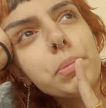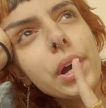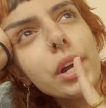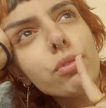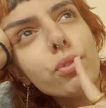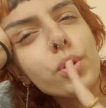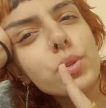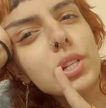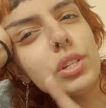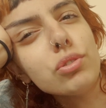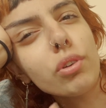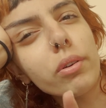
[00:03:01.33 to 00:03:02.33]
by Rosie
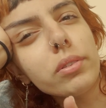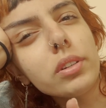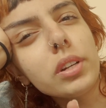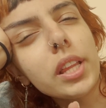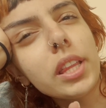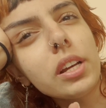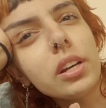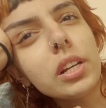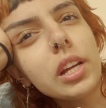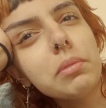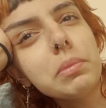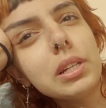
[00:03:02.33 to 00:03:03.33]
Donan, I think her
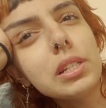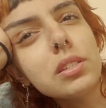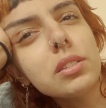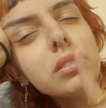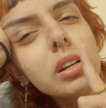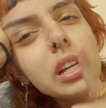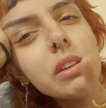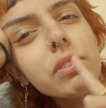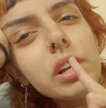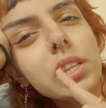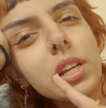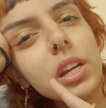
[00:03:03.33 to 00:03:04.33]
name is. I keep
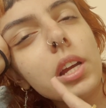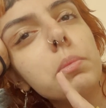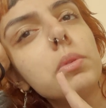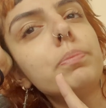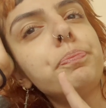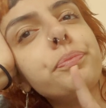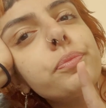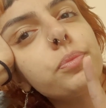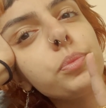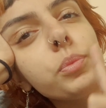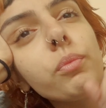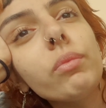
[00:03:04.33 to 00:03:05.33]
forgetting their names.
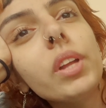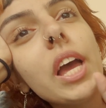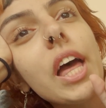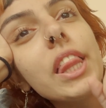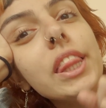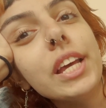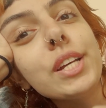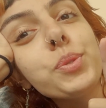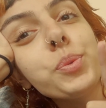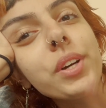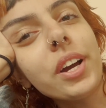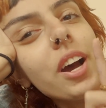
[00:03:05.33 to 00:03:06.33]
This,
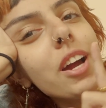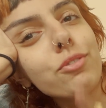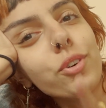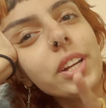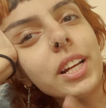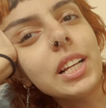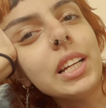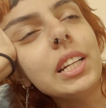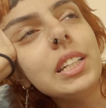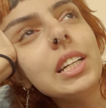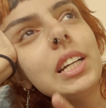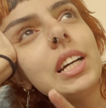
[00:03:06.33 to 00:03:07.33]

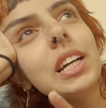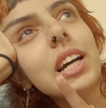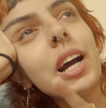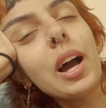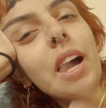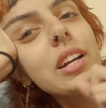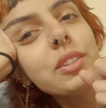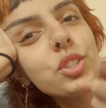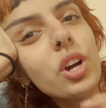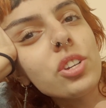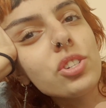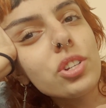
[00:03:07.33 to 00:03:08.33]
ironically,
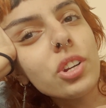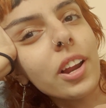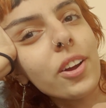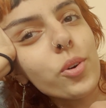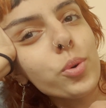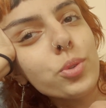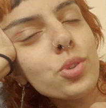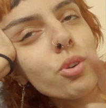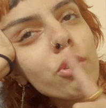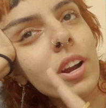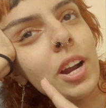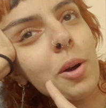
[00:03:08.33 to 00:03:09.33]
I just look like a horn
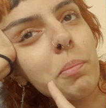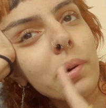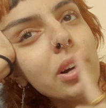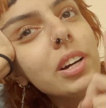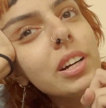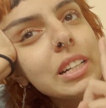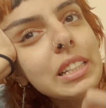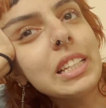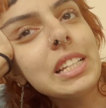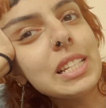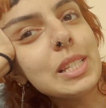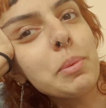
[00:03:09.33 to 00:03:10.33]
dog right now, but
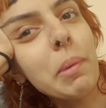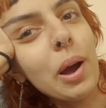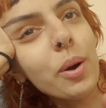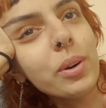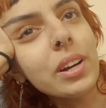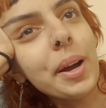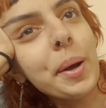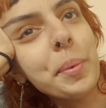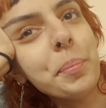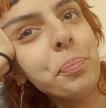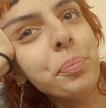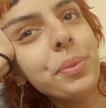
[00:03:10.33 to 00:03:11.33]
this is about
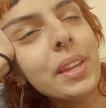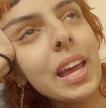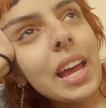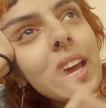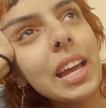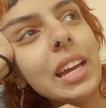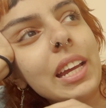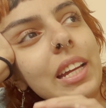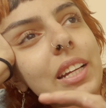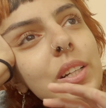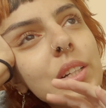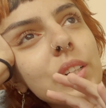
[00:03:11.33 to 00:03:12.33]
a
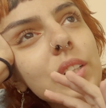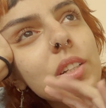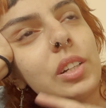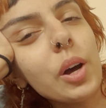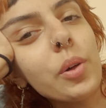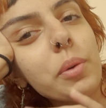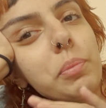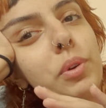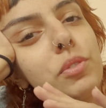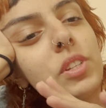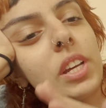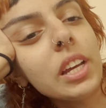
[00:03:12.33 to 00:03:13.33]
girl that
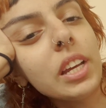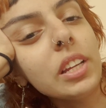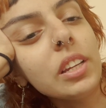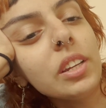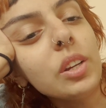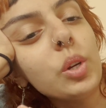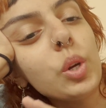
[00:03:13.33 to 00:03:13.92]
moves in